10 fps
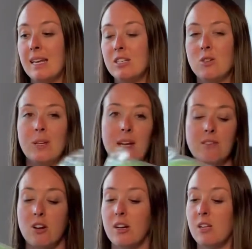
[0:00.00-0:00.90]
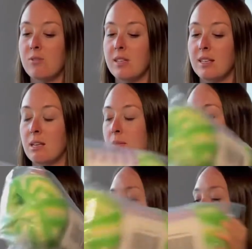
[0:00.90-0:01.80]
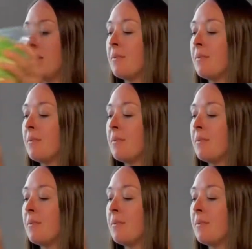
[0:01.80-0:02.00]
into it and I started using some of it.